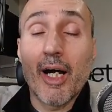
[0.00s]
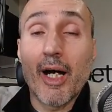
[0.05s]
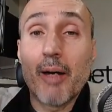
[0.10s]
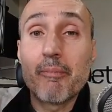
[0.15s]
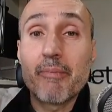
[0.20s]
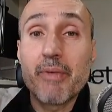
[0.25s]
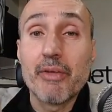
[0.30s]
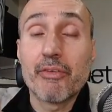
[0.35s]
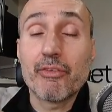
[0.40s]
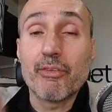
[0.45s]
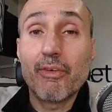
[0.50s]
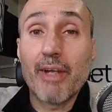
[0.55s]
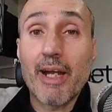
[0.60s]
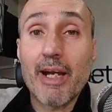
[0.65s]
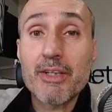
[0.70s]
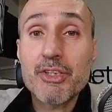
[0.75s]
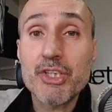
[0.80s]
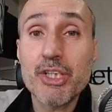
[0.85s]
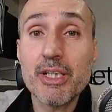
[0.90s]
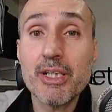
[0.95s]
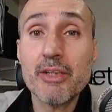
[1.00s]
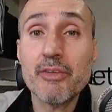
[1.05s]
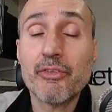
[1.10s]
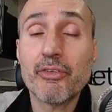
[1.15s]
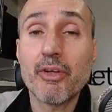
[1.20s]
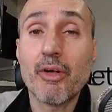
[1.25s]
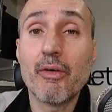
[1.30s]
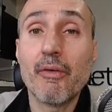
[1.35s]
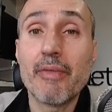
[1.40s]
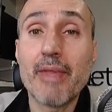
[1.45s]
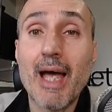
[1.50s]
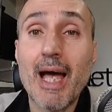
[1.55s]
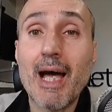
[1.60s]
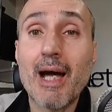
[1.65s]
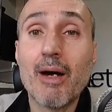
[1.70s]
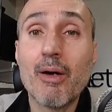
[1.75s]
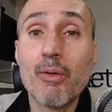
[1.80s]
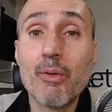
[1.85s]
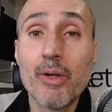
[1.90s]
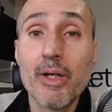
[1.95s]
enlarging. So
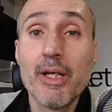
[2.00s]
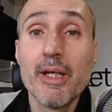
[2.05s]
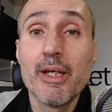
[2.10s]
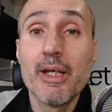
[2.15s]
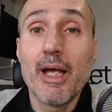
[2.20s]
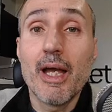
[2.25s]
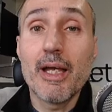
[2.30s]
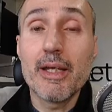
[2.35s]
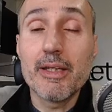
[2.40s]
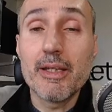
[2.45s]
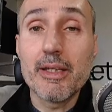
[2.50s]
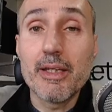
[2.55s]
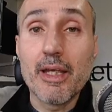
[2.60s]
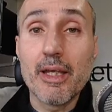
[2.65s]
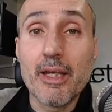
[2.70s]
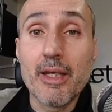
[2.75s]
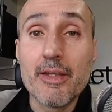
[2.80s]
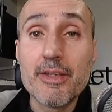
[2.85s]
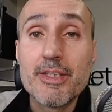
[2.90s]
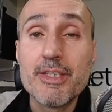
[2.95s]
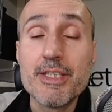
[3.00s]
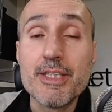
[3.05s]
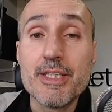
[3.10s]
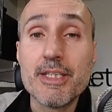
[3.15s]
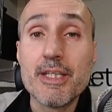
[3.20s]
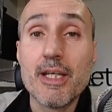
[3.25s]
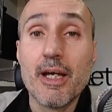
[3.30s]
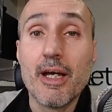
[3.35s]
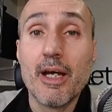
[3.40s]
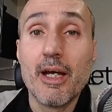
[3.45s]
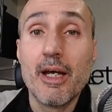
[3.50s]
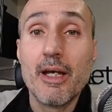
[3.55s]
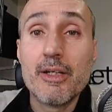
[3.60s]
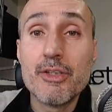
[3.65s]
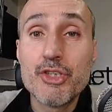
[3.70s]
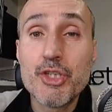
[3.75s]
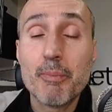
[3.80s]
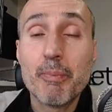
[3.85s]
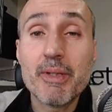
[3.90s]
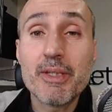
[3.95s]
now the
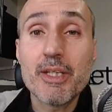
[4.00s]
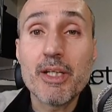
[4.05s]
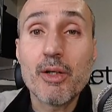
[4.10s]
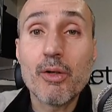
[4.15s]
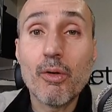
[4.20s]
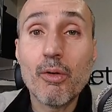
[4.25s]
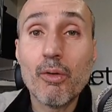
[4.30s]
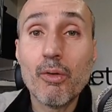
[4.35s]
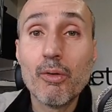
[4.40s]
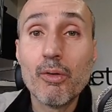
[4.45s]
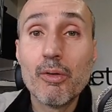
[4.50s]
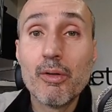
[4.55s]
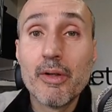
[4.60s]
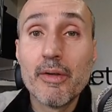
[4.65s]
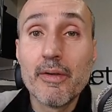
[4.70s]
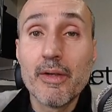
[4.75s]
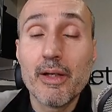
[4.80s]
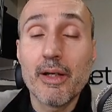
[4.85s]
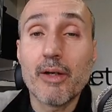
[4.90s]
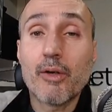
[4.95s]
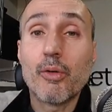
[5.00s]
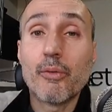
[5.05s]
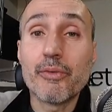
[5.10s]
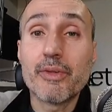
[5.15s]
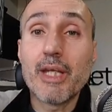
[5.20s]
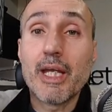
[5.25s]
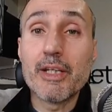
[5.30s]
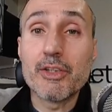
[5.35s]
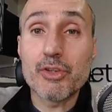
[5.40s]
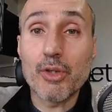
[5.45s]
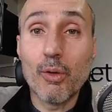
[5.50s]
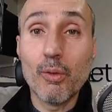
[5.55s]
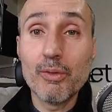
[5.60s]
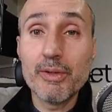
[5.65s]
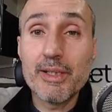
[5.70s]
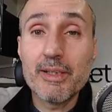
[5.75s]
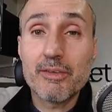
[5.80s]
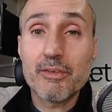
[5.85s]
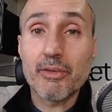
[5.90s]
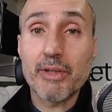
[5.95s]
GPT call contains all
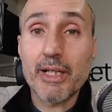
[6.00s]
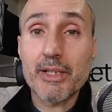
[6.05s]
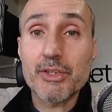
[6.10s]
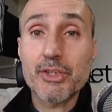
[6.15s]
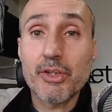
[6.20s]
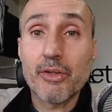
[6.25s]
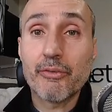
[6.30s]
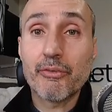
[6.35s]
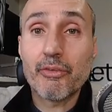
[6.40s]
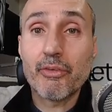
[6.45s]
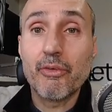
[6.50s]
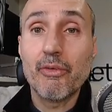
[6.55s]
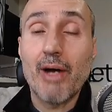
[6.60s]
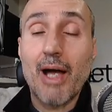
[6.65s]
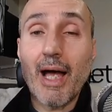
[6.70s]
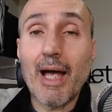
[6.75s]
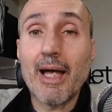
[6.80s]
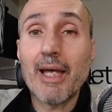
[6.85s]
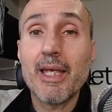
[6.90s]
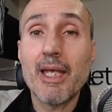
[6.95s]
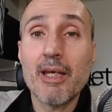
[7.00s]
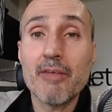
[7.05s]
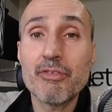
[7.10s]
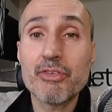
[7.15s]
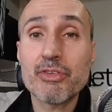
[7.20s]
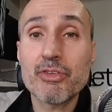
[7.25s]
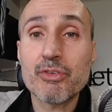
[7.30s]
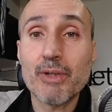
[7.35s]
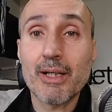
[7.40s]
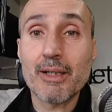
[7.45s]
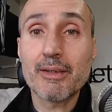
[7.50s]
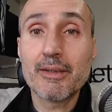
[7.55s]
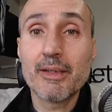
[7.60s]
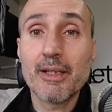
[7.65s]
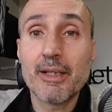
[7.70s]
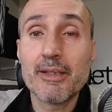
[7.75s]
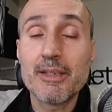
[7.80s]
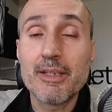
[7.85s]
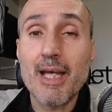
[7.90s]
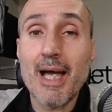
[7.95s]
the interactions. So I have
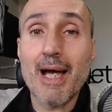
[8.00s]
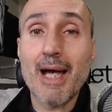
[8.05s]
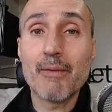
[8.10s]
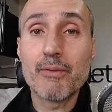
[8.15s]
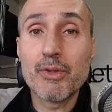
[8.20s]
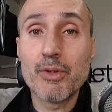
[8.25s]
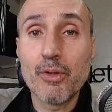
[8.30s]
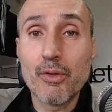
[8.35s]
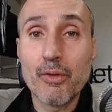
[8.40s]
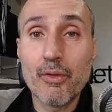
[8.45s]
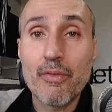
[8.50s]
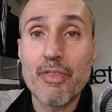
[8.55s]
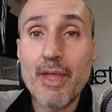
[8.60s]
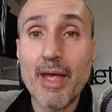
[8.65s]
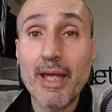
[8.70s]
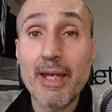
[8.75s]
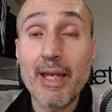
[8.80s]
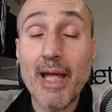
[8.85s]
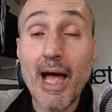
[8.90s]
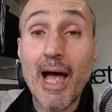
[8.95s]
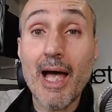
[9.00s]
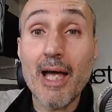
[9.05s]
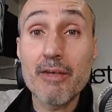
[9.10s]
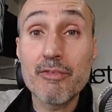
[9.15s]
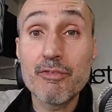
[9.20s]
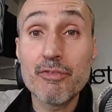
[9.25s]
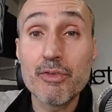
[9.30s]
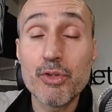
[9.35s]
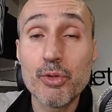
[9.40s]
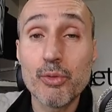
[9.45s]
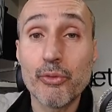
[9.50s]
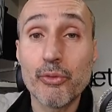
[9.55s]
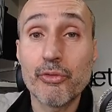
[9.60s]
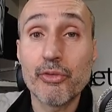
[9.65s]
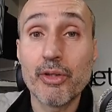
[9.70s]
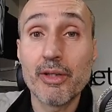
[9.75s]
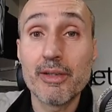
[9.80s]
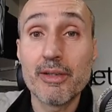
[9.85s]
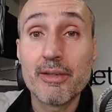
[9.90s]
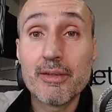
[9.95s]
extracted the audio, then I've used
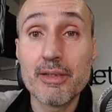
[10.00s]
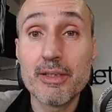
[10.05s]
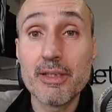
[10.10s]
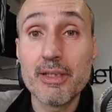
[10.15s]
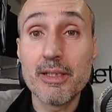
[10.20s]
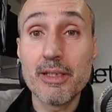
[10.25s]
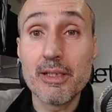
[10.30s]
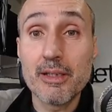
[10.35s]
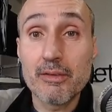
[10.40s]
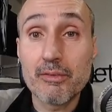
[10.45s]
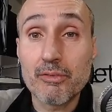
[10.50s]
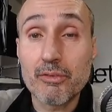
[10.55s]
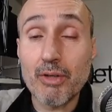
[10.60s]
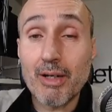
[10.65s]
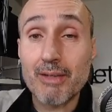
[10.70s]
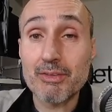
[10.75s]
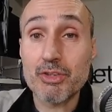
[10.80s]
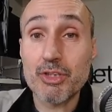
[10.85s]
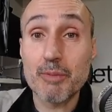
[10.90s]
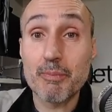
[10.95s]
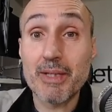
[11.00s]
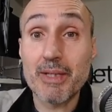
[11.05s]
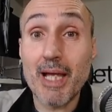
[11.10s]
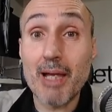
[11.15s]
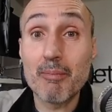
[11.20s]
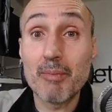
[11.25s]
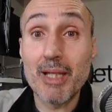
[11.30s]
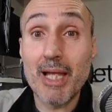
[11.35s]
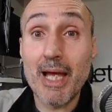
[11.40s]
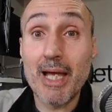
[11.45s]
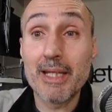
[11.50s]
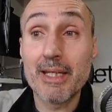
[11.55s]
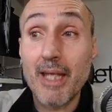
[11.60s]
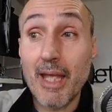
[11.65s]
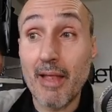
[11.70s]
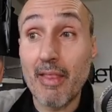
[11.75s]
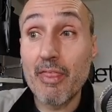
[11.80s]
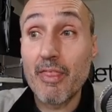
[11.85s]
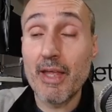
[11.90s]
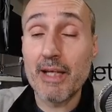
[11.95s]
the transcript timeline,
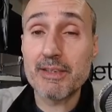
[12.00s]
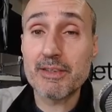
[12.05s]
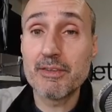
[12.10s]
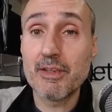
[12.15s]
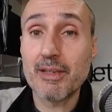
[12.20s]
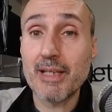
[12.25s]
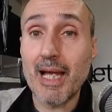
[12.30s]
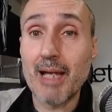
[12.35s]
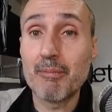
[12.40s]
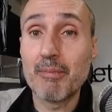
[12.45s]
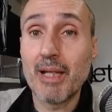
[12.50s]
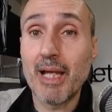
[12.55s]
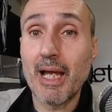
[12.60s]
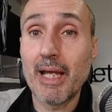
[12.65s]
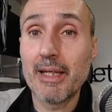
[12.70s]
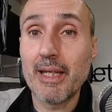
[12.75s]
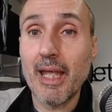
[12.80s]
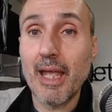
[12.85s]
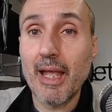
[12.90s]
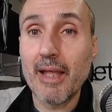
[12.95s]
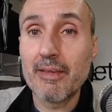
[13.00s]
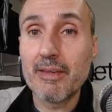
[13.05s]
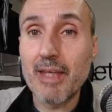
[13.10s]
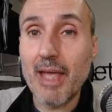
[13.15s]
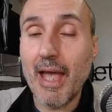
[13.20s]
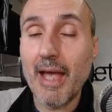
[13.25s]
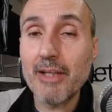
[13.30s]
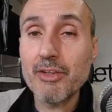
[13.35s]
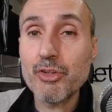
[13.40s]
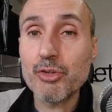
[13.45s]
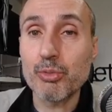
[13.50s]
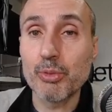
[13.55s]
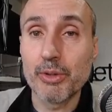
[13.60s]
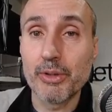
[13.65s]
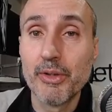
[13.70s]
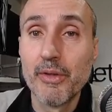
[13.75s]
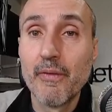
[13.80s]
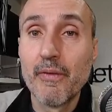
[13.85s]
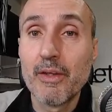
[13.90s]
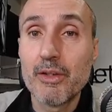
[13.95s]
and that's the timeline. And the answer,
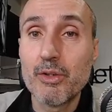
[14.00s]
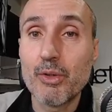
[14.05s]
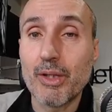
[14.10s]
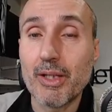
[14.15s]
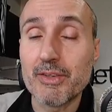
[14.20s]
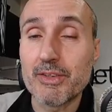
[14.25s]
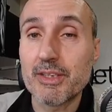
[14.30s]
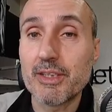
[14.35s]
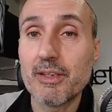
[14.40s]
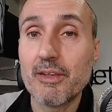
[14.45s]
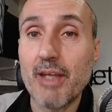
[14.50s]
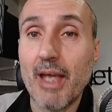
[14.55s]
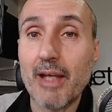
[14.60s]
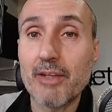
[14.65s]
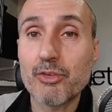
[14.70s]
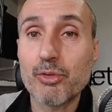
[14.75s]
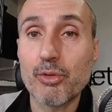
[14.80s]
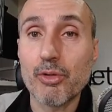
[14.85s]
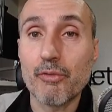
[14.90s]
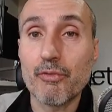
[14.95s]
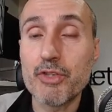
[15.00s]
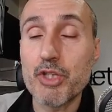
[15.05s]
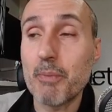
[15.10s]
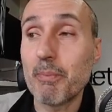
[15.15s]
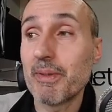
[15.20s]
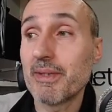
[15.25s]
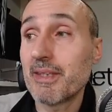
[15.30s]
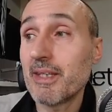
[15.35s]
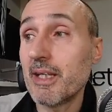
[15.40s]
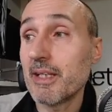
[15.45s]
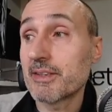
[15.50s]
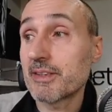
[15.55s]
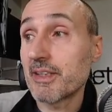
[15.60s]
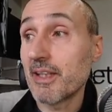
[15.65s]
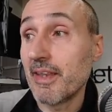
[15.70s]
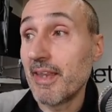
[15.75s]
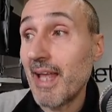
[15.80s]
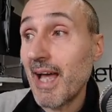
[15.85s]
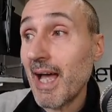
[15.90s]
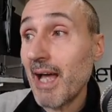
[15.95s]
you can see the answer of GPT is
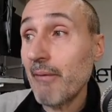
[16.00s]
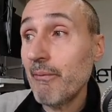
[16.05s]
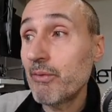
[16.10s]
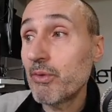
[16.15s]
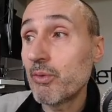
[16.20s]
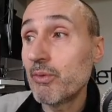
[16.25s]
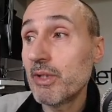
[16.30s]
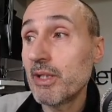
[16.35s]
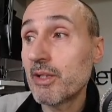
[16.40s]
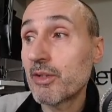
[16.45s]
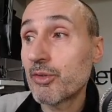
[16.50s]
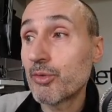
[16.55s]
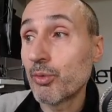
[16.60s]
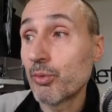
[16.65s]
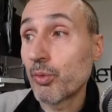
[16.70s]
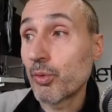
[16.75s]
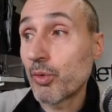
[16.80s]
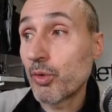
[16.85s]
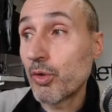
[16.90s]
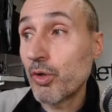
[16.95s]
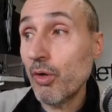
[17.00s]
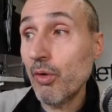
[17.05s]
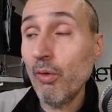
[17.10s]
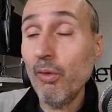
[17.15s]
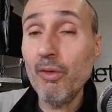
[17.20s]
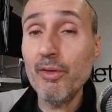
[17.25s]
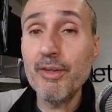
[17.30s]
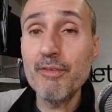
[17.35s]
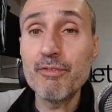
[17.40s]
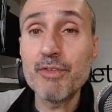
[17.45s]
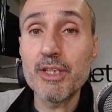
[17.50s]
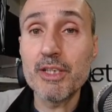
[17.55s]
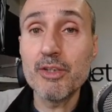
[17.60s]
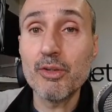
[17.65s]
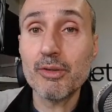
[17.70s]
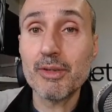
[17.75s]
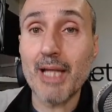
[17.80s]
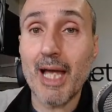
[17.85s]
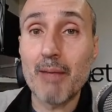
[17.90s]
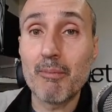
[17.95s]
now you need to call the
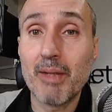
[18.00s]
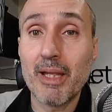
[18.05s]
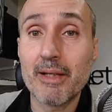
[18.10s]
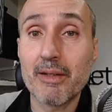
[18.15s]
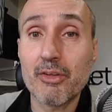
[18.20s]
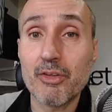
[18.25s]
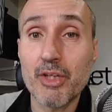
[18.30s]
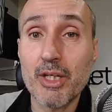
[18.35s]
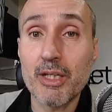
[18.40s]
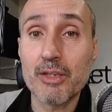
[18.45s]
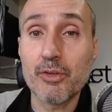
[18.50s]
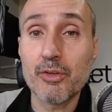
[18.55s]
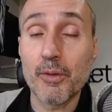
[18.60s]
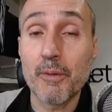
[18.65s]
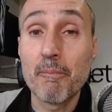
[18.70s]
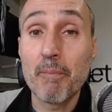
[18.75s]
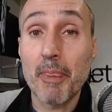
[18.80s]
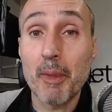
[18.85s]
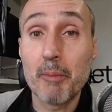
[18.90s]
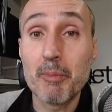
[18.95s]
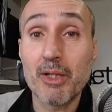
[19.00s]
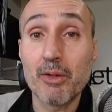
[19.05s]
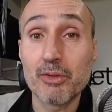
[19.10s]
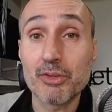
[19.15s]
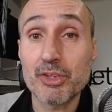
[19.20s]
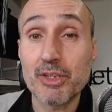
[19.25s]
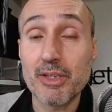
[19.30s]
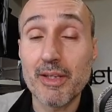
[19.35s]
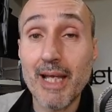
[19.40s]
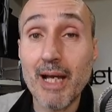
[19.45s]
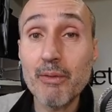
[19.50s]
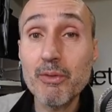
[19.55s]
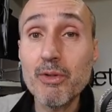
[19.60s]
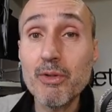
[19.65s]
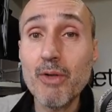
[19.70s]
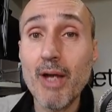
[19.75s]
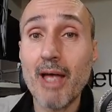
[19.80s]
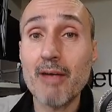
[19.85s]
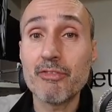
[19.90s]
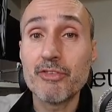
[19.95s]
video timeline creator, because now you
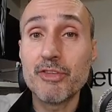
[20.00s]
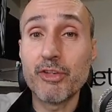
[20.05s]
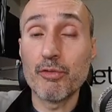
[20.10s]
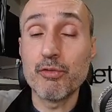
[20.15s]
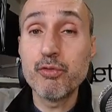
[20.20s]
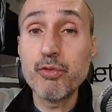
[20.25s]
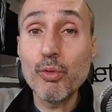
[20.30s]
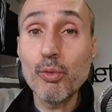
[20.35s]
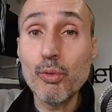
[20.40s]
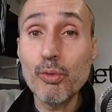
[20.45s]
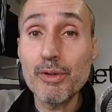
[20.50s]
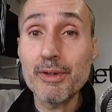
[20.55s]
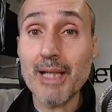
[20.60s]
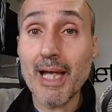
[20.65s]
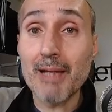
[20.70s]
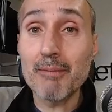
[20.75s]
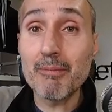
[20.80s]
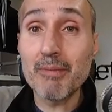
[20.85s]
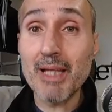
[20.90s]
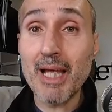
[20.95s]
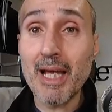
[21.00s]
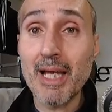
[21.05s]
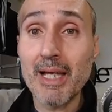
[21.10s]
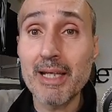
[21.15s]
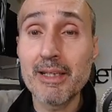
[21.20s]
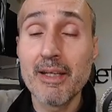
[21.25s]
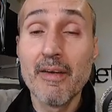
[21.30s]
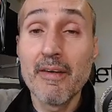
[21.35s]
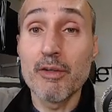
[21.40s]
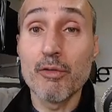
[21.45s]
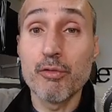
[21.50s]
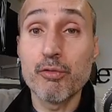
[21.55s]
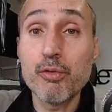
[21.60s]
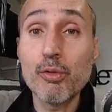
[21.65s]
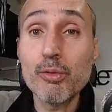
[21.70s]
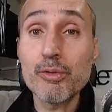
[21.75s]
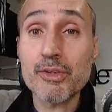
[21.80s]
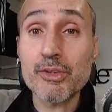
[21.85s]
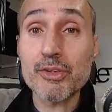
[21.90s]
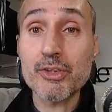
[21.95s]
have the full timeline, the
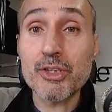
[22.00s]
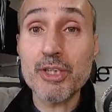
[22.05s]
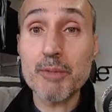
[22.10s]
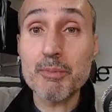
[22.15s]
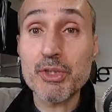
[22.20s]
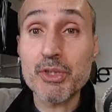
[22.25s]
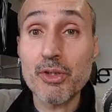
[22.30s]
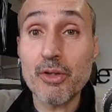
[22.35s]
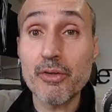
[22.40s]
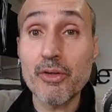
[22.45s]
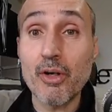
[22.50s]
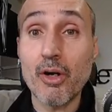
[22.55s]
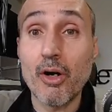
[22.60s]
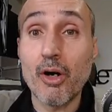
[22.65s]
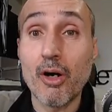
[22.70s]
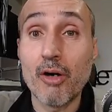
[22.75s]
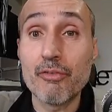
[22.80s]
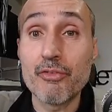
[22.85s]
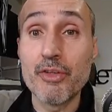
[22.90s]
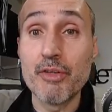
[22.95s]
full transcription of the